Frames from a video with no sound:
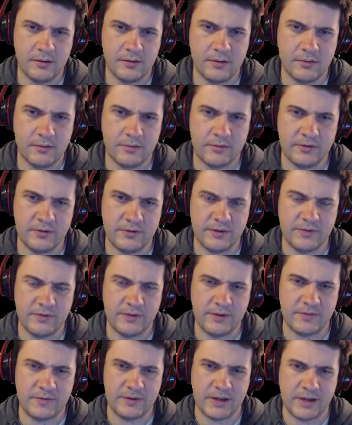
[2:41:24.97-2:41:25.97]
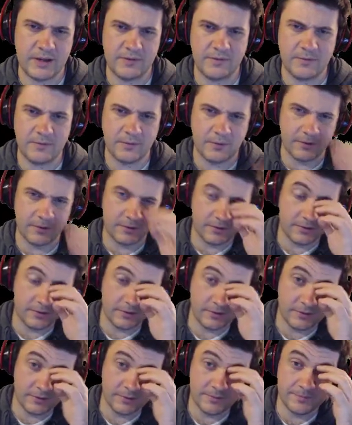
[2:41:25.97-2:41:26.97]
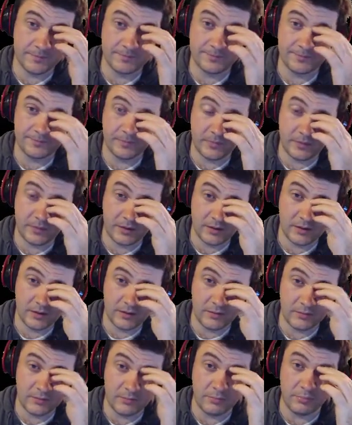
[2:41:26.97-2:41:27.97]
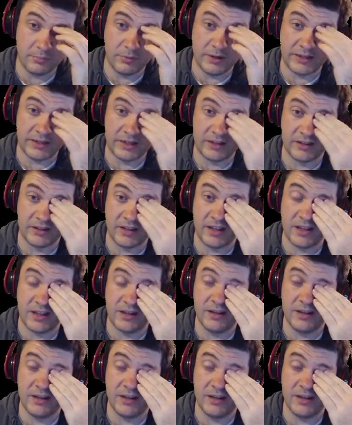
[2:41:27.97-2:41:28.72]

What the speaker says: We don't have enough yet for breaking that.